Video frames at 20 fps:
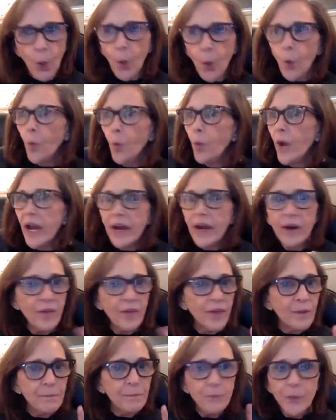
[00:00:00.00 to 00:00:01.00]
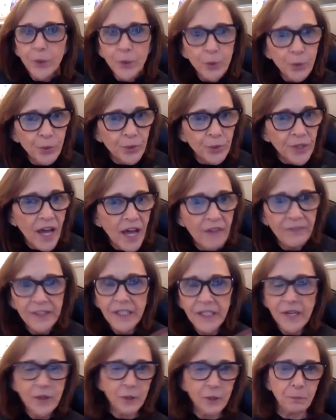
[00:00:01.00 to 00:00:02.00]
where the moon of
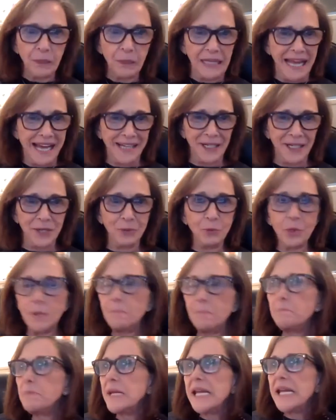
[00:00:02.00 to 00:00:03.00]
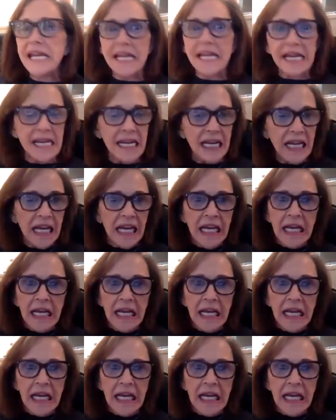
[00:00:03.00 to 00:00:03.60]
another planet would be